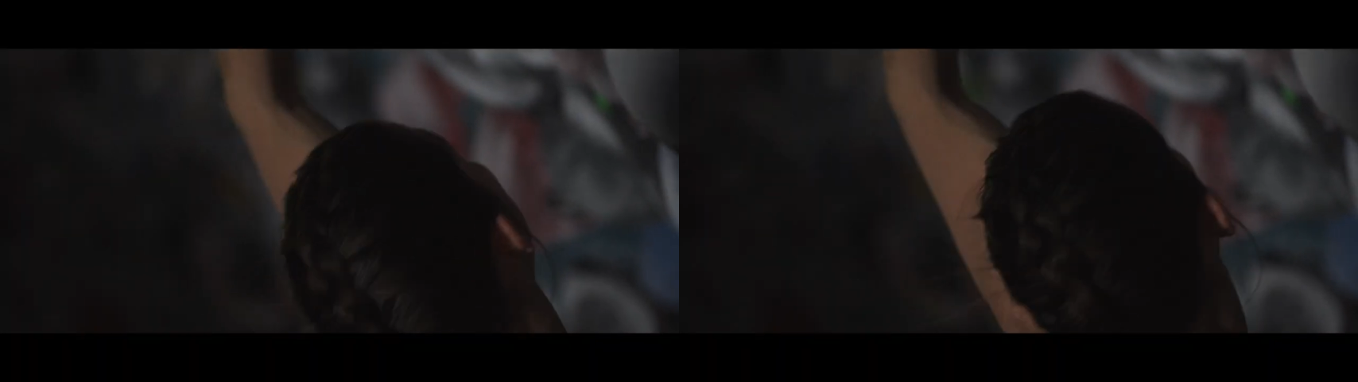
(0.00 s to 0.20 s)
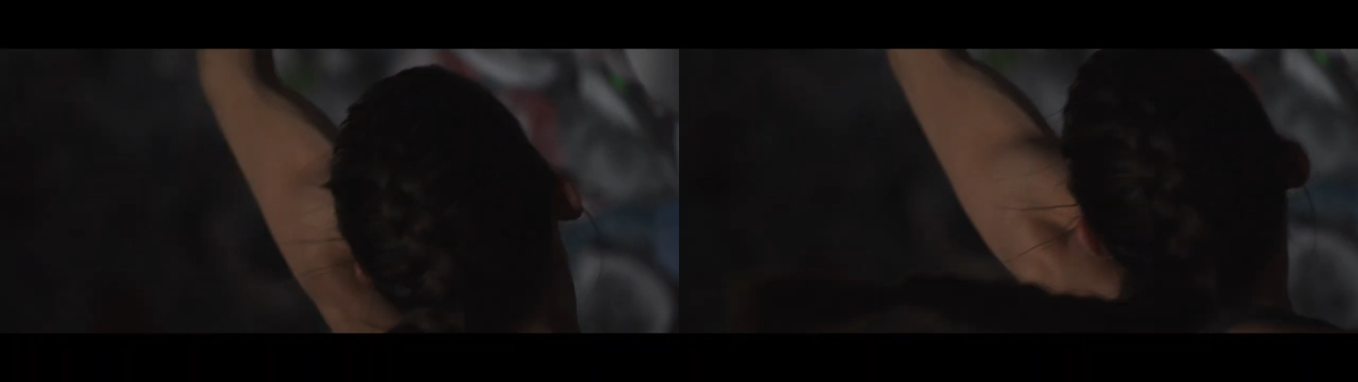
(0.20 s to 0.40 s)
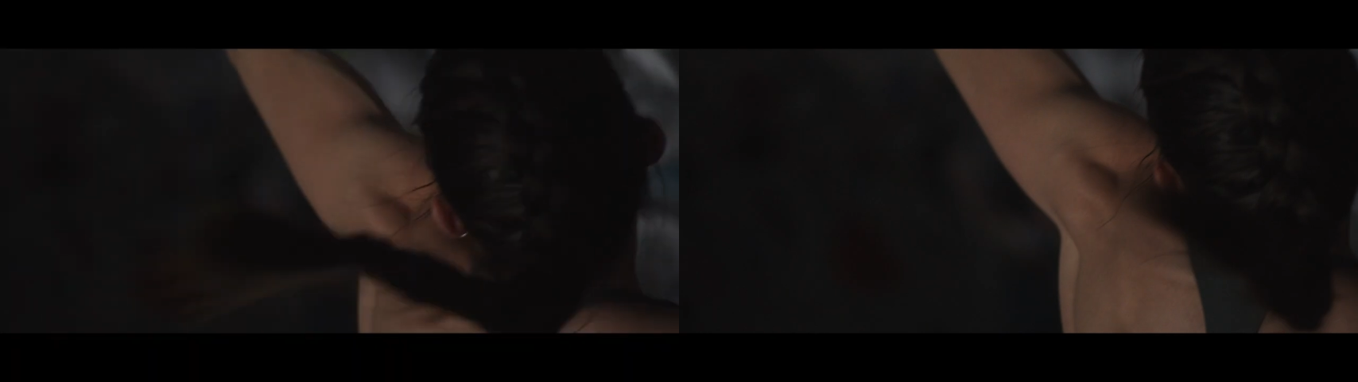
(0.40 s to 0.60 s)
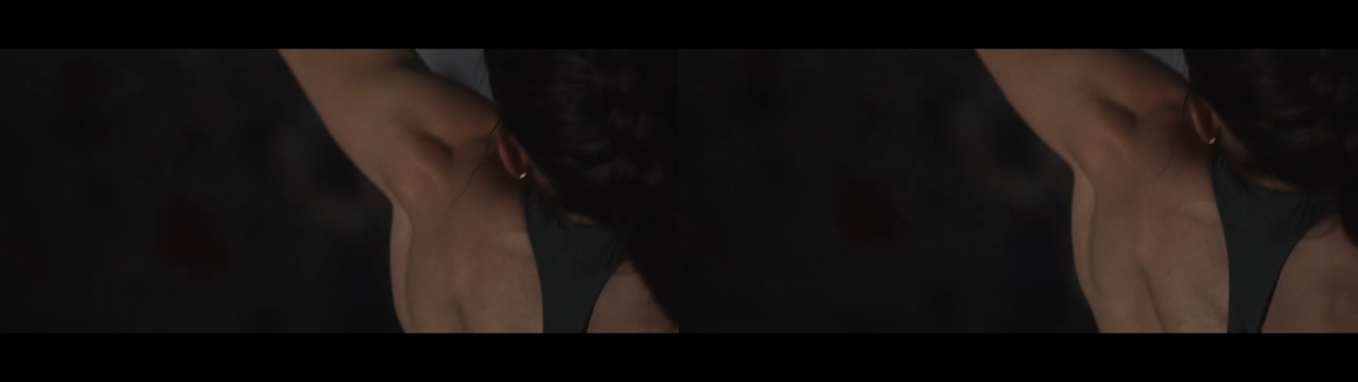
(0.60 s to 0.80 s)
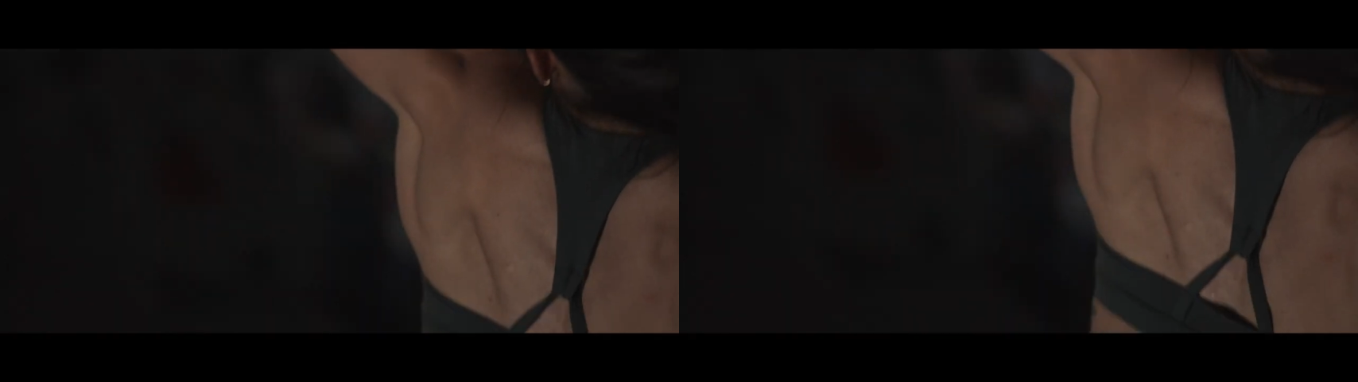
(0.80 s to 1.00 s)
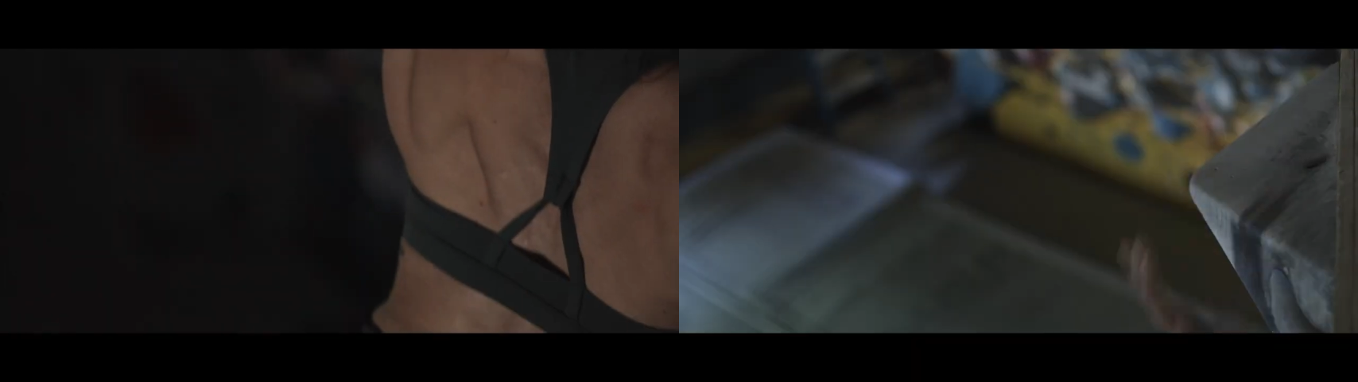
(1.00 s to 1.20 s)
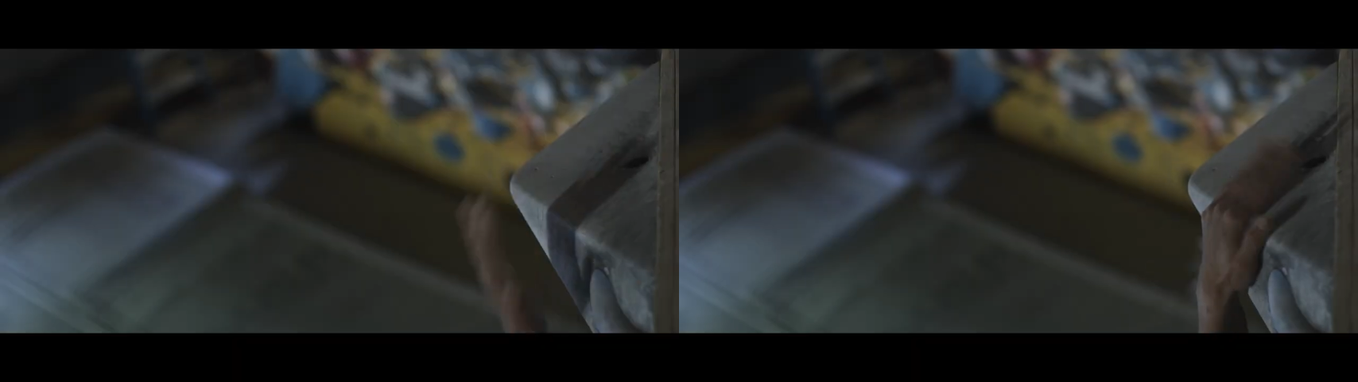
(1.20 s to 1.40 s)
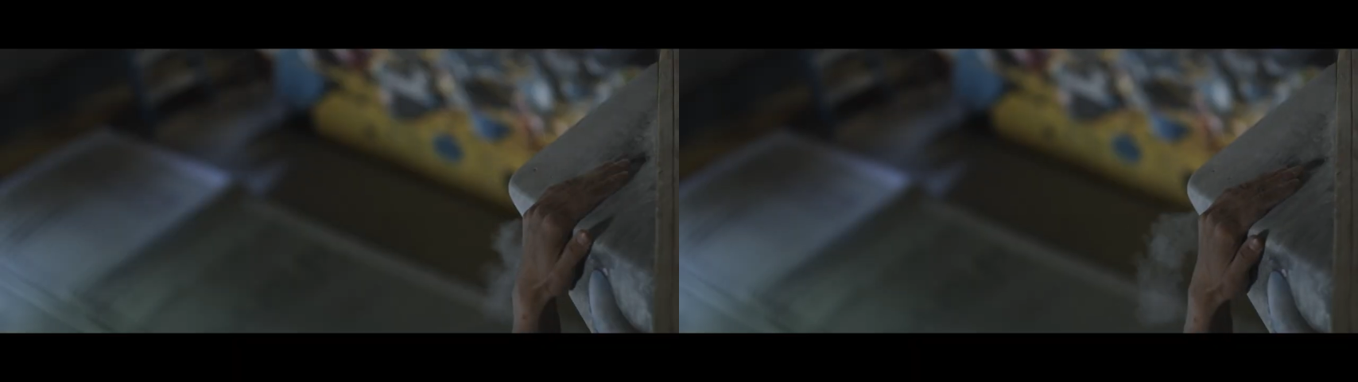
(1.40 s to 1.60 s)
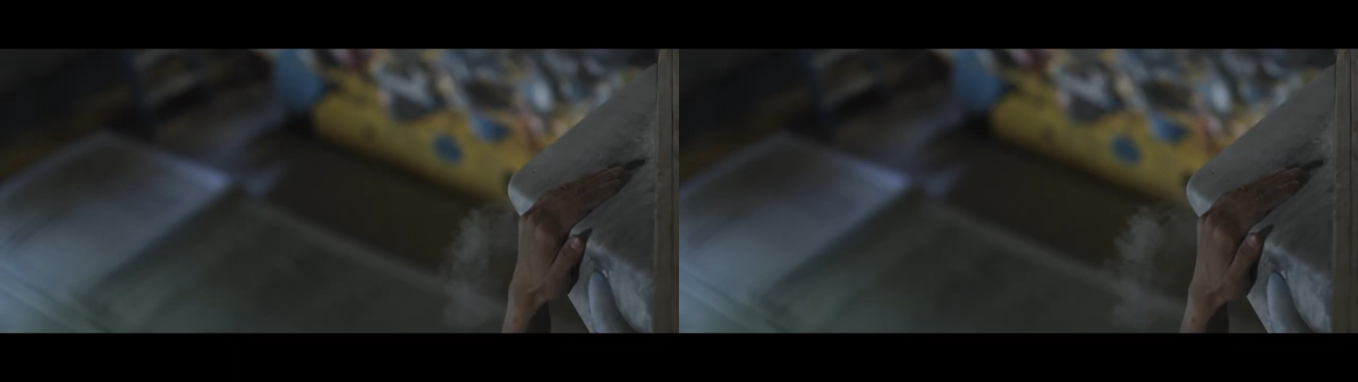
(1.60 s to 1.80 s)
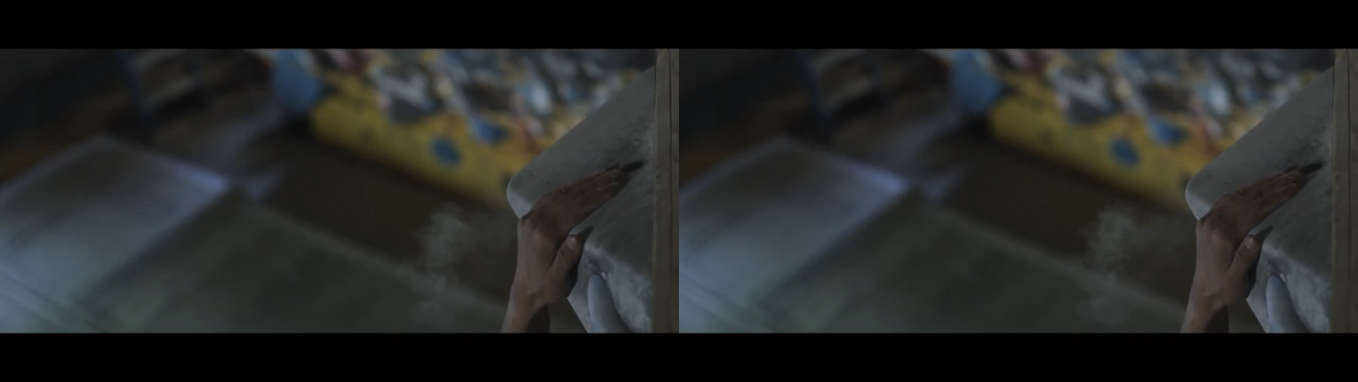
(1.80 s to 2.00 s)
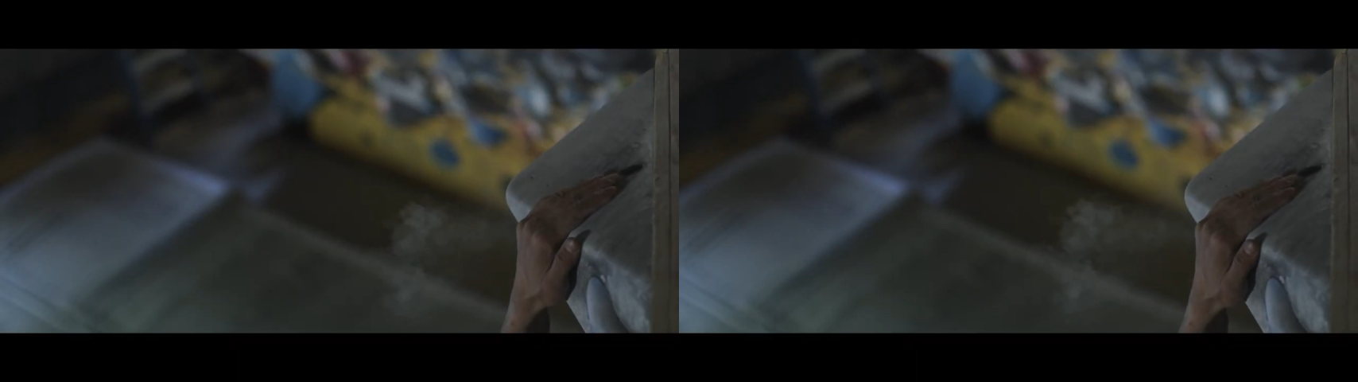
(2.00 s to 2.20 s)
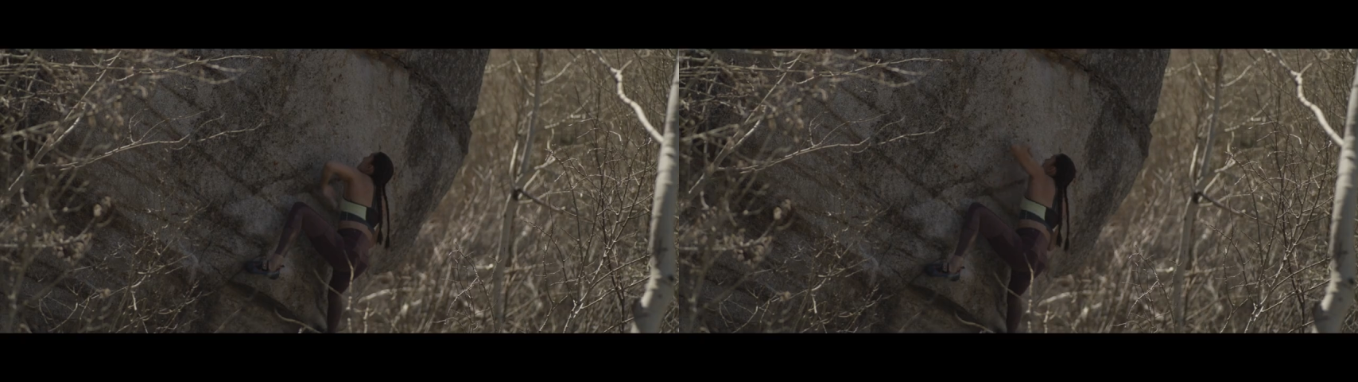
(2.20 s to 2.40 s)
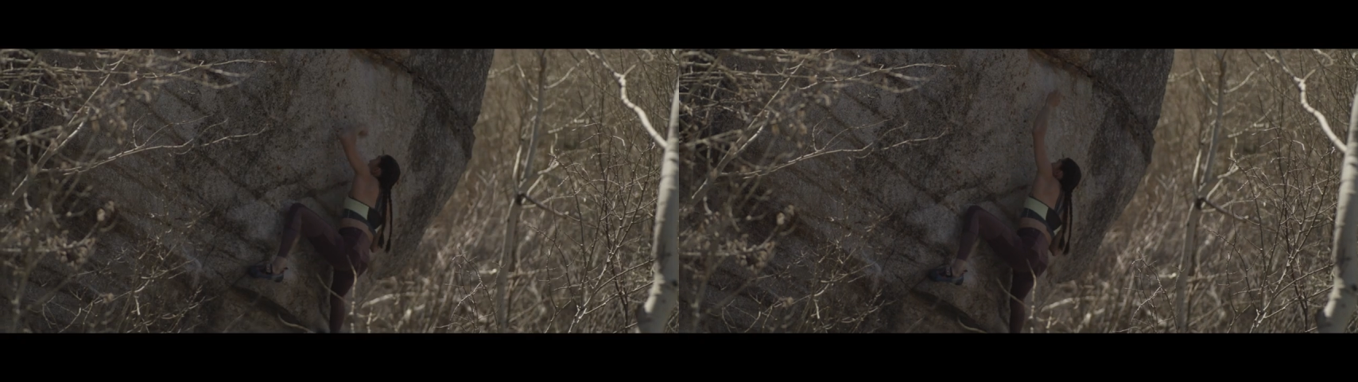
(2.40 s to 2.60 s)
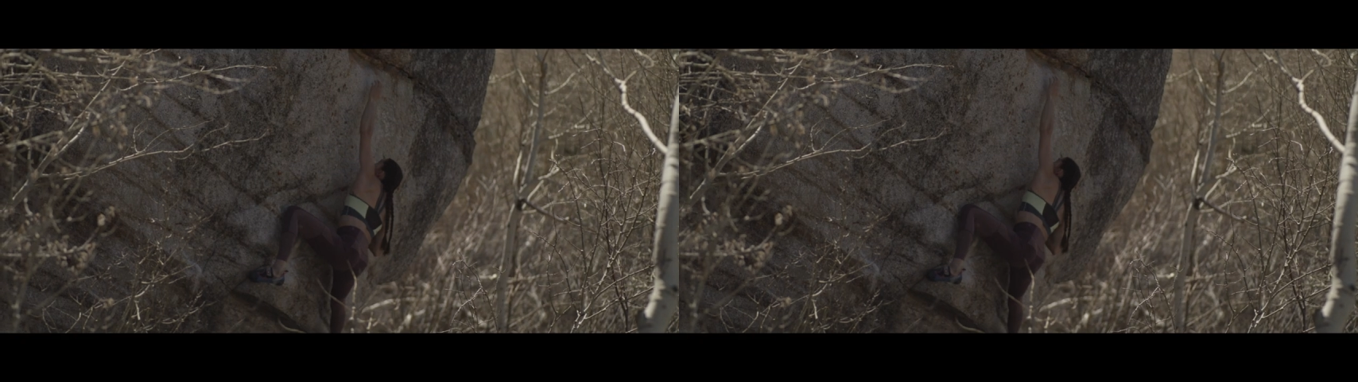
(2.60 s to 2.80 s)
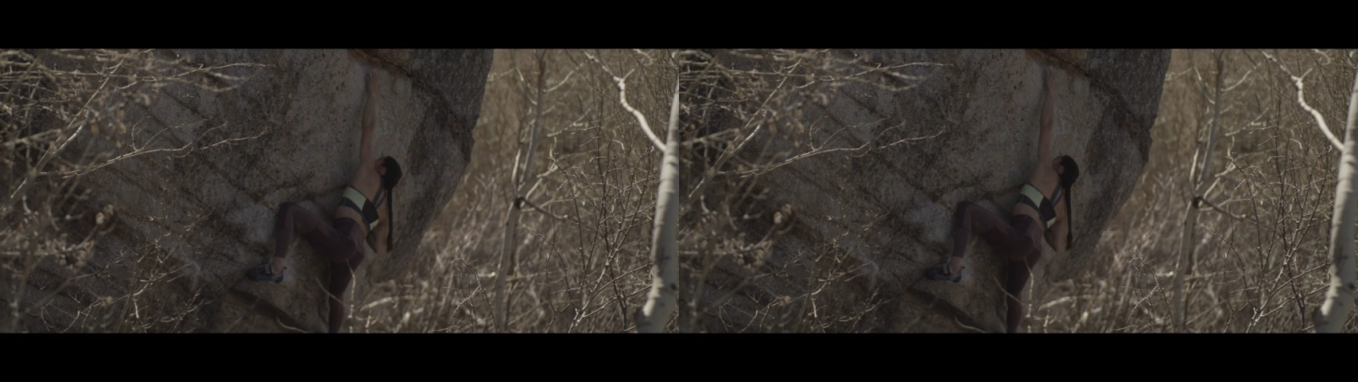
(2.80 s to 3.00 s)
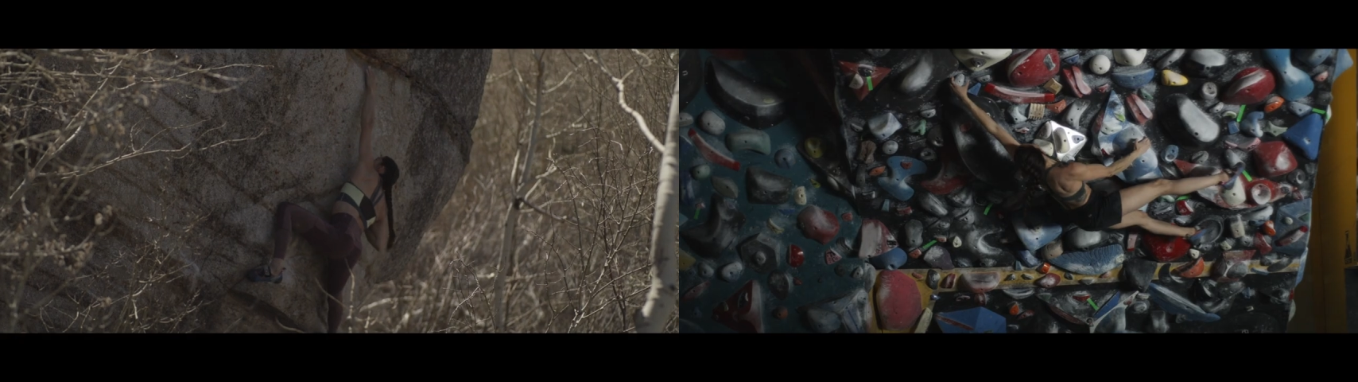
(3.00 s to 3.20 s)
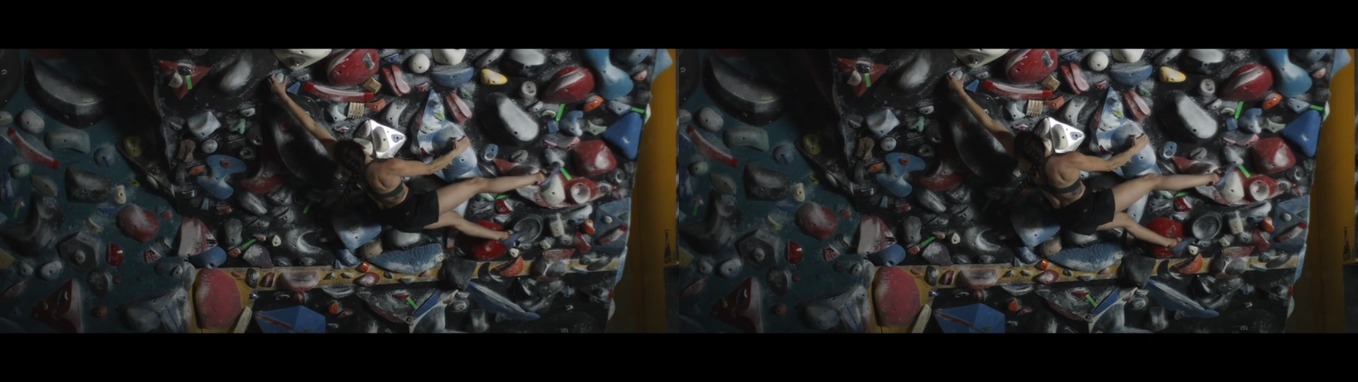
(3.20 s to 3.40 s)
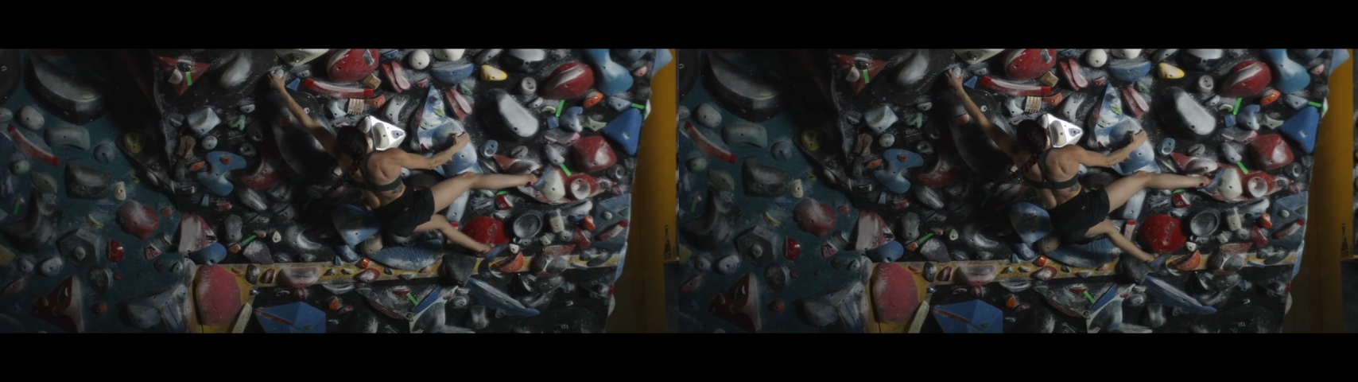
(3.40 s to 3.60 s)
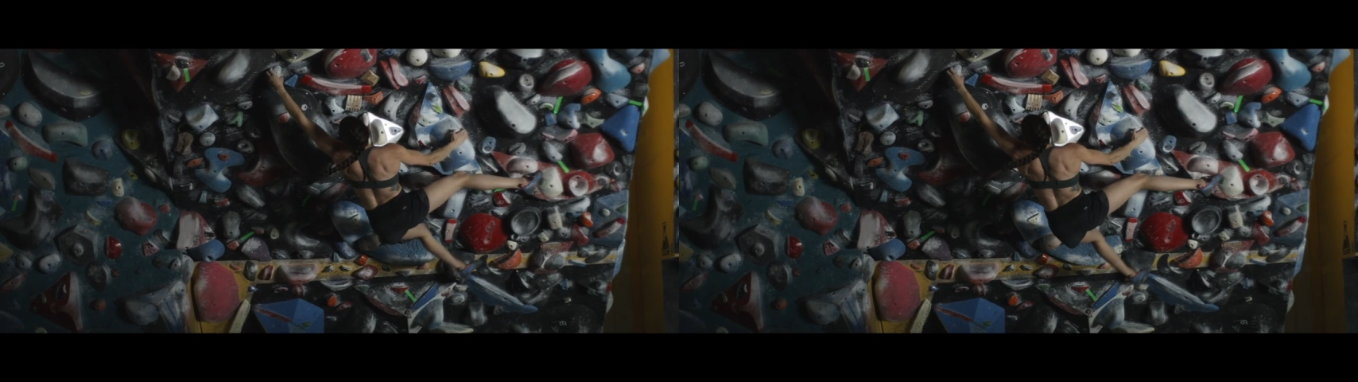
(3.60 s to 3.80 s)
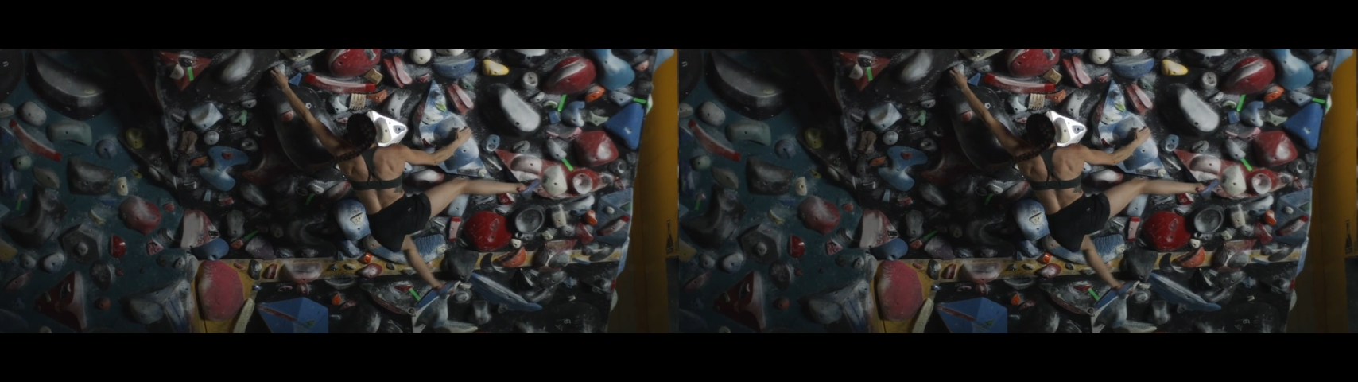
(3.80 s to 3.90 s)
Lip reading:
(no speaker visible)